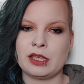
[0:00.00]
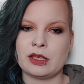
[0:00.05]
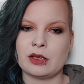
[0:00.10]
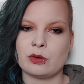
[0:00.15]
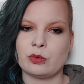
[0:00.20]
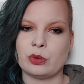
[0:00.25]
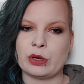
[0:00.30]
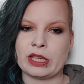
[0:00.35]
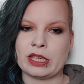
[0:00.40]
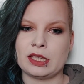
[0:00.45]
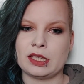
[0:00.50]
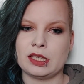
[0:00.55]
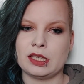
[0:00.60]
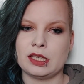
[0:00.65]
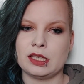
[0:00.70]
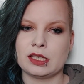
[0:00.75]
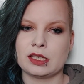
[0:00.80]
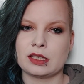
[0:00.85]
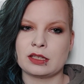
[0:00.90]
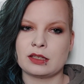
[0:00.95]
away
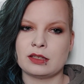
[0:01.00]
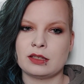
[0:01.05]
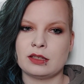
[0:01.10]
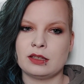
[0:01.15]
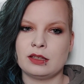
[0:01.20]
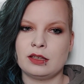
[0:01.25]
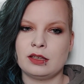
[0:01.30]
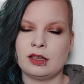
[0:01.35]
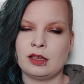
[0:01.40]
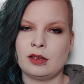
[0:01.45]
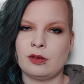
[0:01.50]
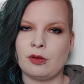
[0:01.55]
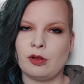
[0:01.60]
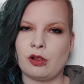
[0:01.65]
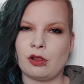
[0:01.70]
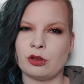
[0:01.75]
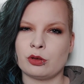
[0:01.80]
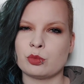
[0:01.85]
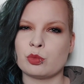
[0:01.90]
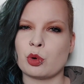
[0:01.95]

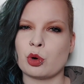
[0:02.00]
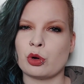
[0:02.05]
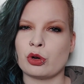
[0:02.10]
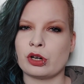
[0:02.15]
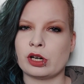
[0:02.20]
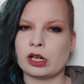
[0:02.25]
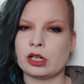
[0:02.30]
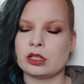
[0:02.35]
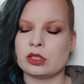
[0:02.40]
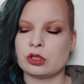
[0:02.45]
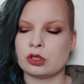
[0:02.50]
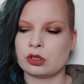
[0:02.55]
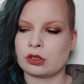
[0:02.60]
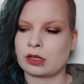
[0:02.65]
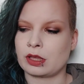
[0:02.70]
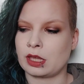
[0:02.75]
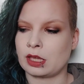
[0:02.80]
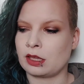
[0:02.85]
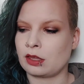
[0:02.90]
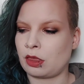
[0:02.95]
a lot more, so I
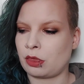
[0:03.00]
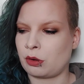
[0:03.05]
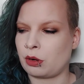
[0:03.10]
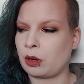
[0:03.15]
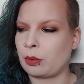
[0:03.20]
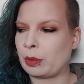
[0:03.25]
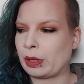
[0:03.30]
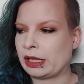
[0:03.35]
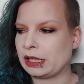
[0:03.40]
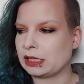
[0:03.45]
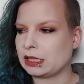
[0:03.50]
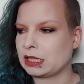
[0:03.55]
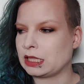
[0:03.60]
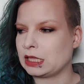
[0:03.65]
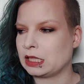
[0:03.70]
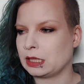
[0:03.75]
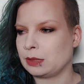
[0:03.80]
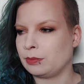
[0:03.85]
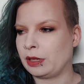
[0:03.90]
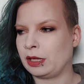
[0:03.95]
think 3
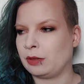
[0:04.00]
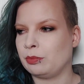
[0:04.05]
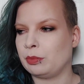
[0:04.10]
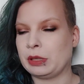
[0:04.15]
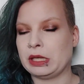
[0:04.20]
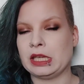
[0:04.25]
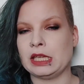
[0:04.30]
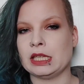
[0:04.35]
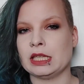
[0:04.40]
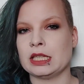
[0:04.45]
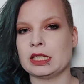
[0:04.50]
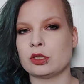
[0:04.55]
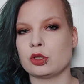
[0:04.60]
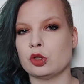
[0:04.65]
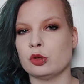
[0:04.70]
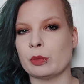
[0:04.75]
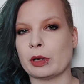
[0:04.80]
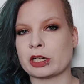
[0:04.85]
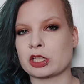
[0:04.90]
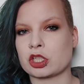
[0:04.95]
palettes might be
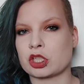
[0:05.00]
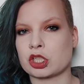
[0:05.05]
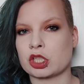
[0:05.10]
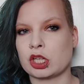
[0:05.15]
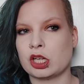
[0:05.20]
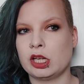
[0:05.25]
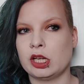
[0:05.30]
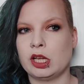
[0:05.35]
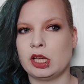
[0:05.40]
too much.